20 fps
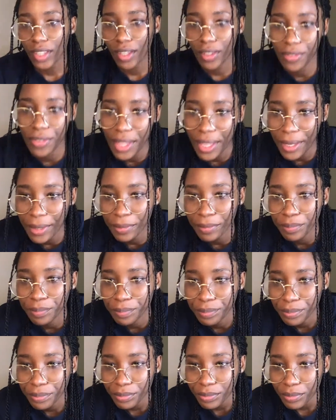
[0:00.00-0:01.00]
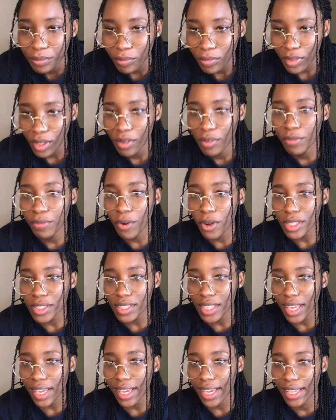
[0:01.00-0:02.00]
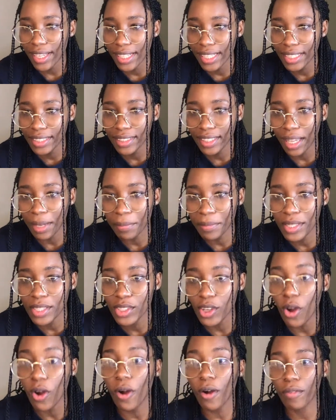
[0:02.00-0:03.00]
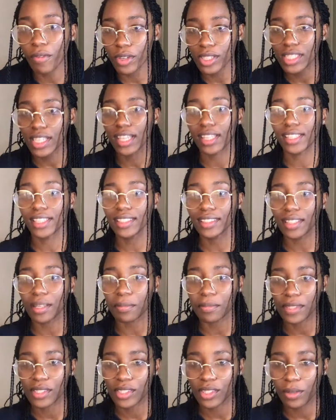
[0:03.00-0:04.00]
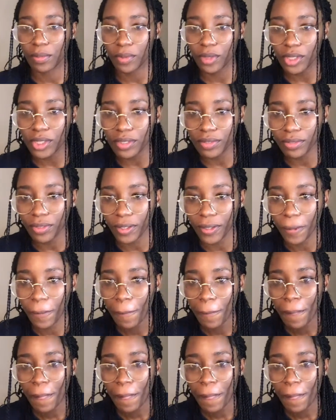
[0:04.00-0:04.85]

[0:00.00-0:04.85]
And then, você é linda means, oh, você é linda means you're beautiful.